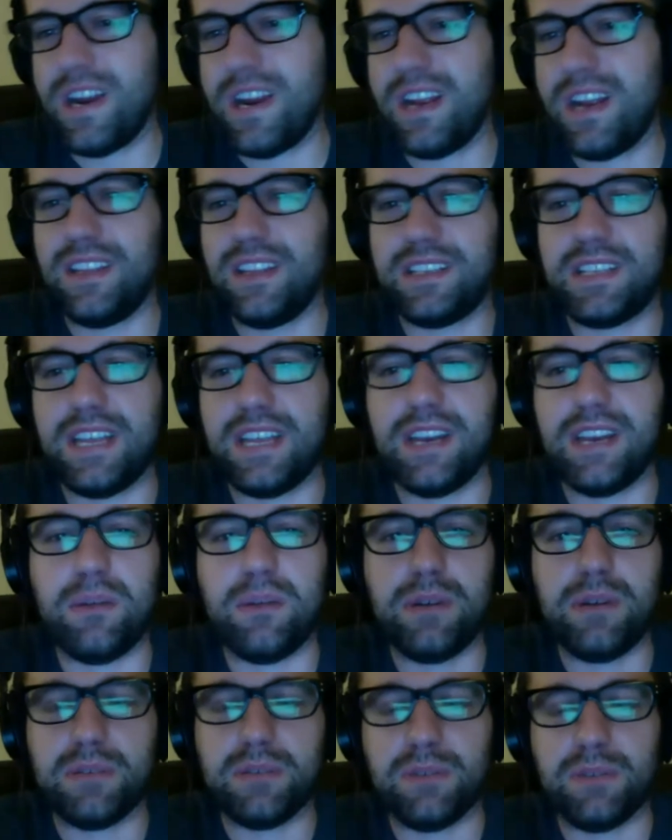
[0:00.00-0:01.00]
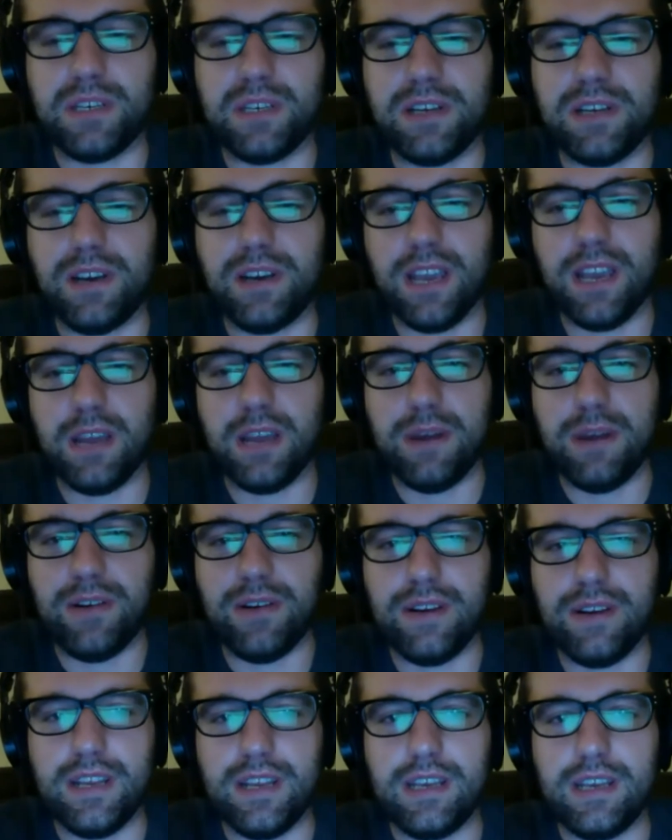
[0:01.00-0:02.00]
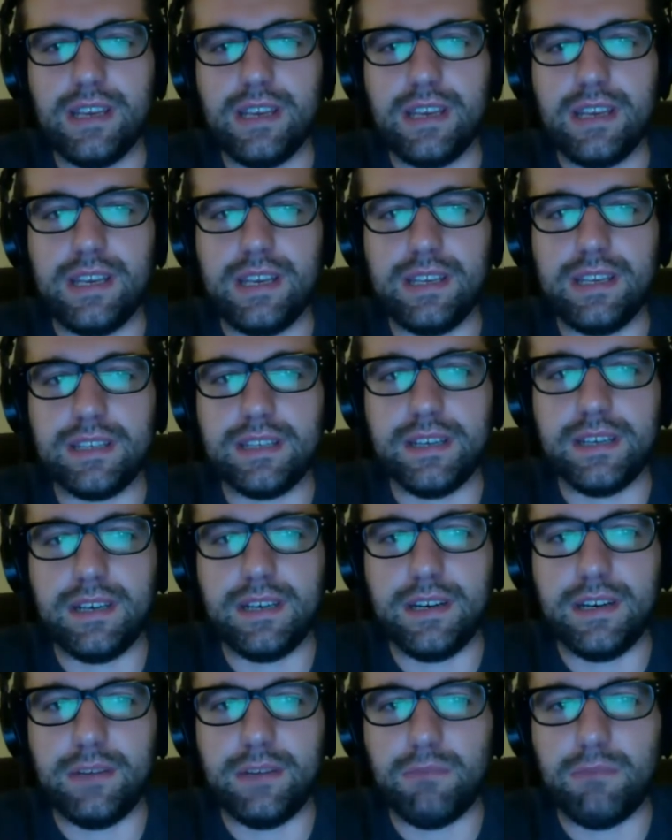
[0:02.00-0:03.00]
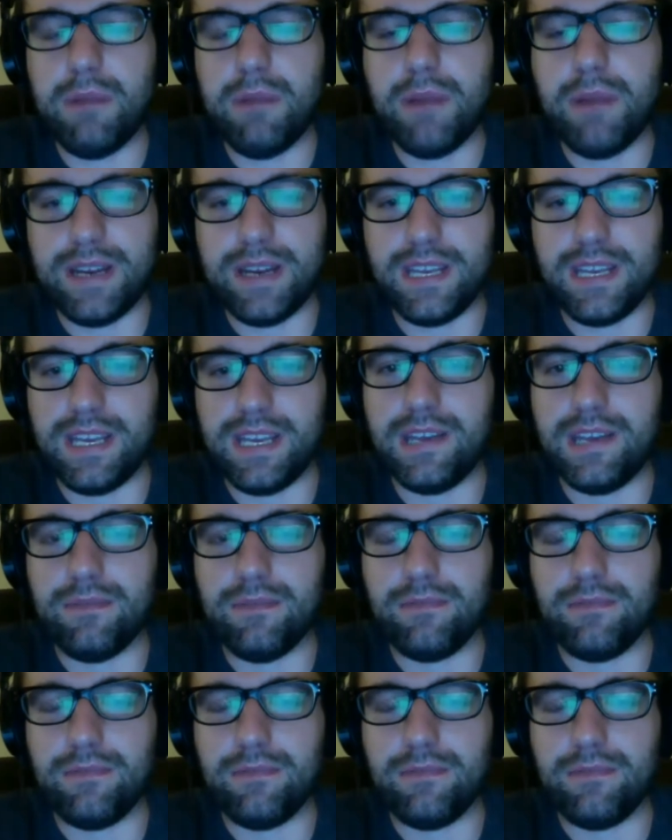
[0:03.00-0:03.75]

in this that nobody's really talking about is Web IDE,